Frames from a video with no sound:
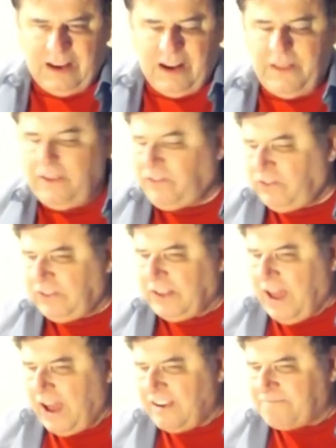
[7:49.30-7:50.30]
This is the
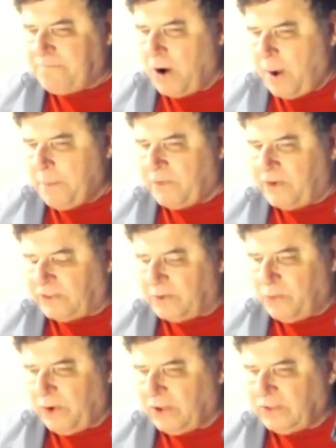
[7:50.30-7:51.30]
kind of
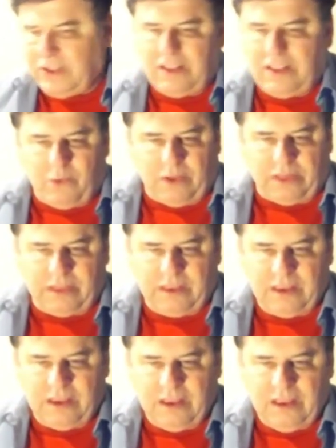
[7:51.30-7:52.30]
barbarism we are dealing with.
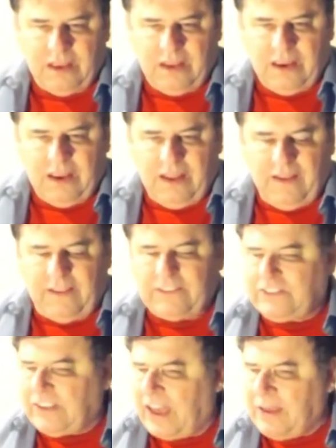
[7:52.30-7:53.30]

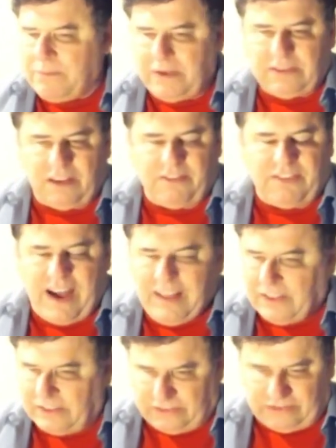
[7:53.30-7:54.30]
Incitement of
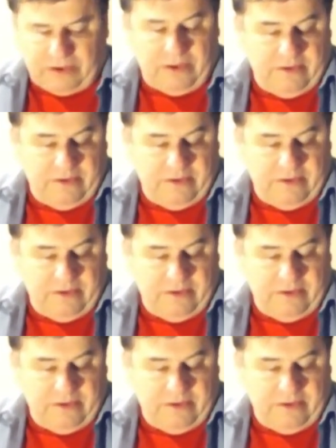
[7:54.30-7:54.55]
violence